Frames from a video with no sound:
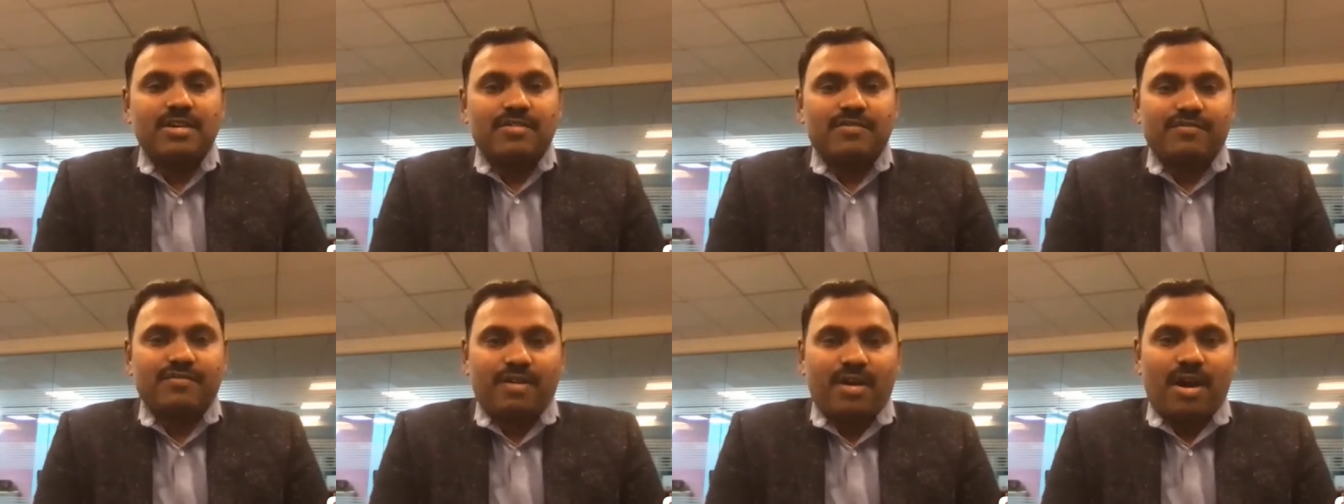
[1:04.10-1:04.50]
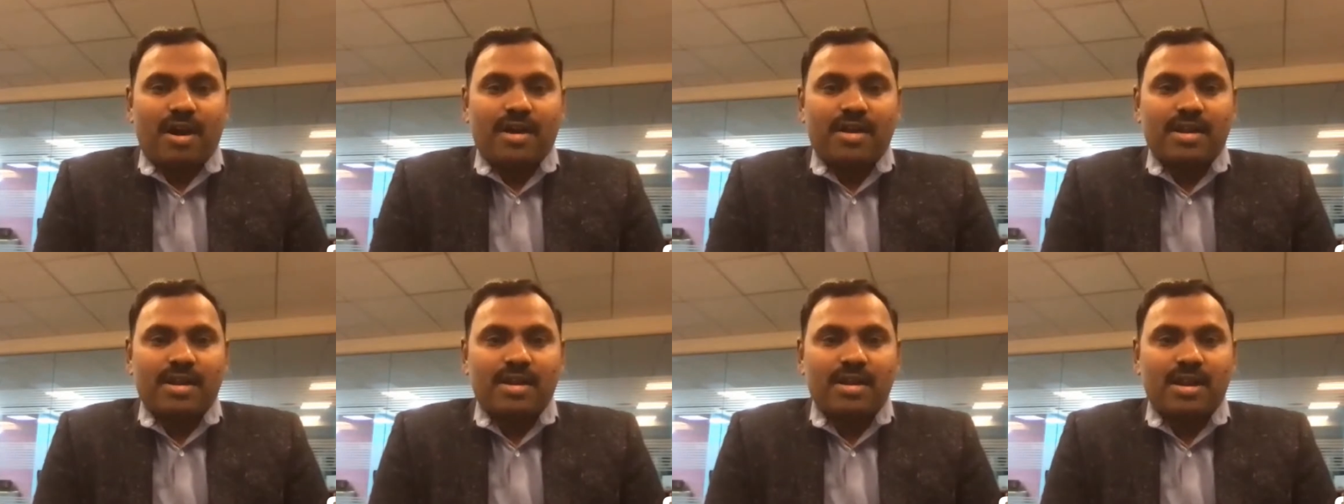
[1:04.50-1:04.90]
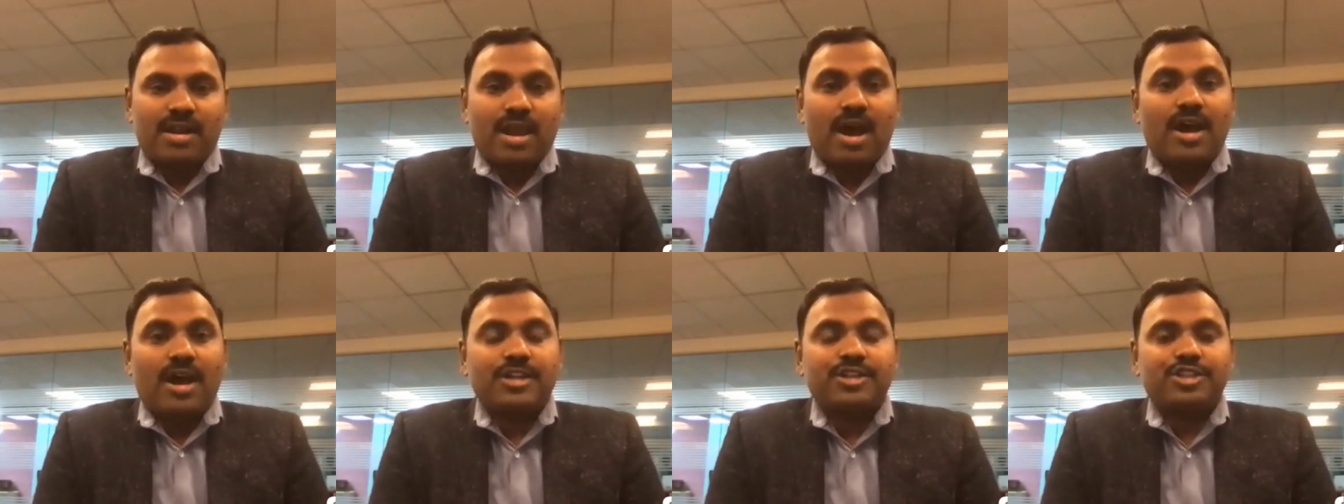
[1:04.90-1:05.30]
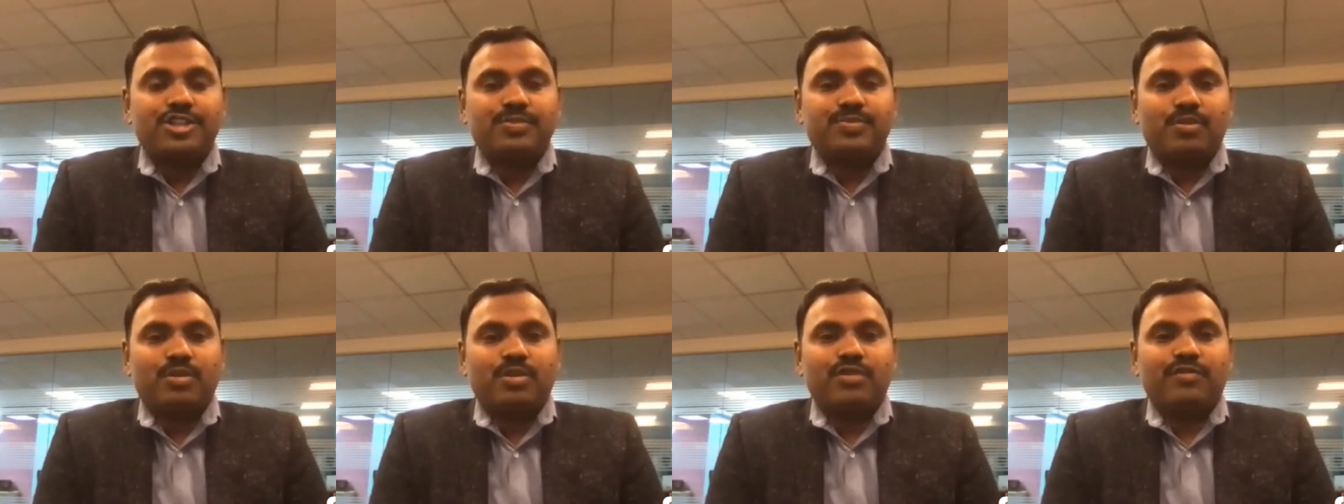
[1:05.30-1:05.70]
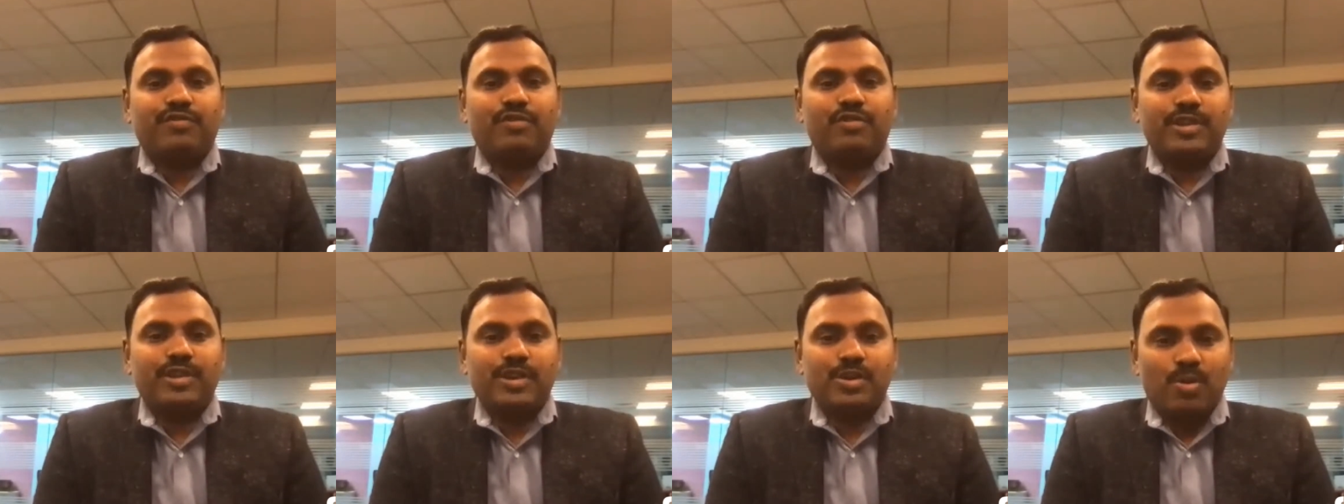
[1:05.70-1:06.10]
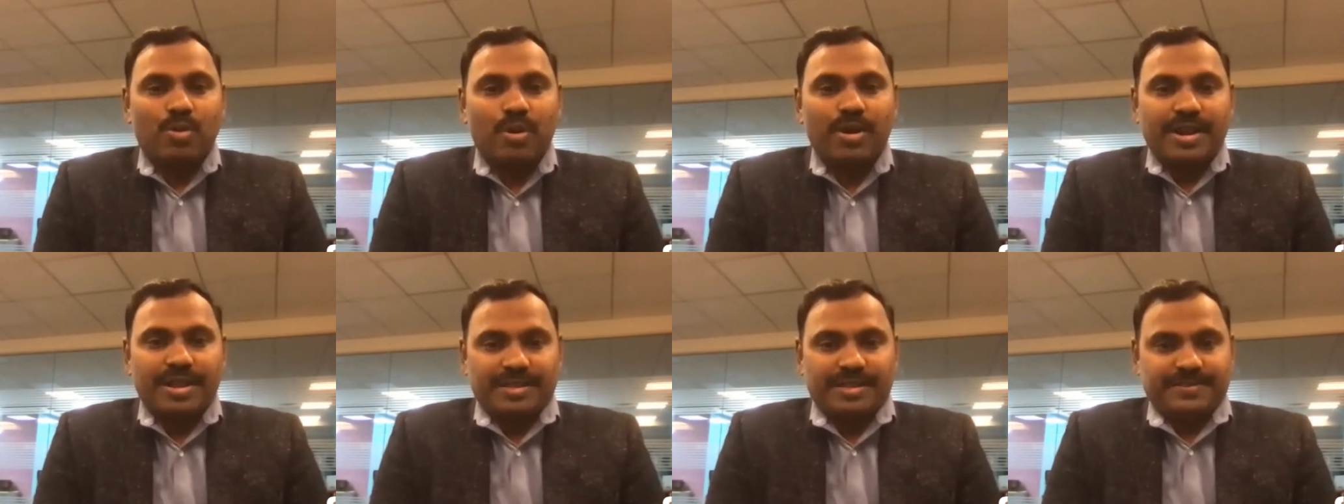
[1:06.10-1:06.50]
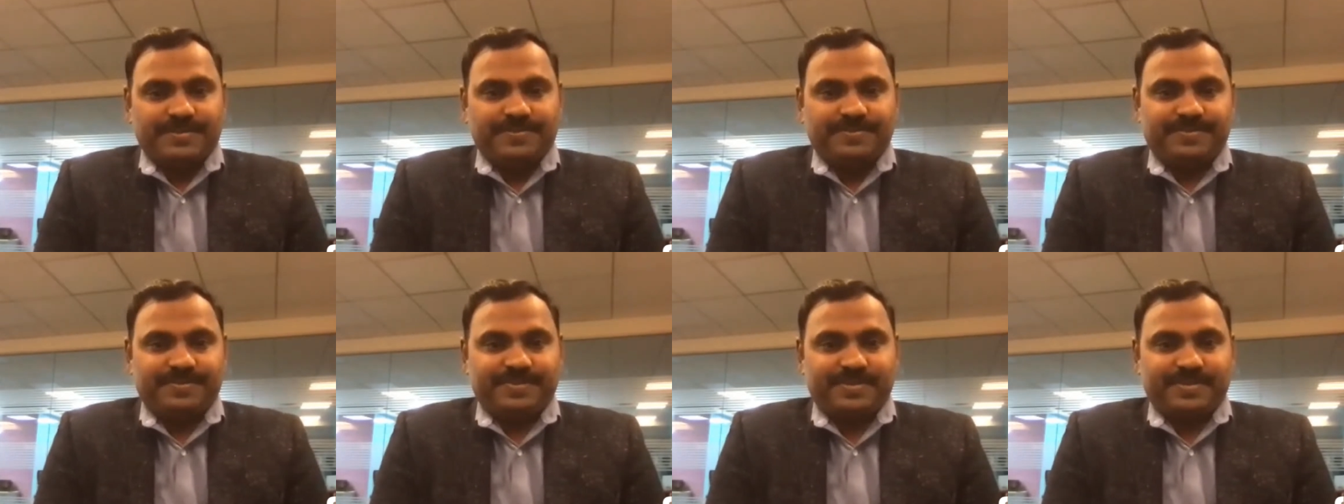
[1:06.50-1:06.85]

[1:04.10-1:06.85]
for large portfolio owners.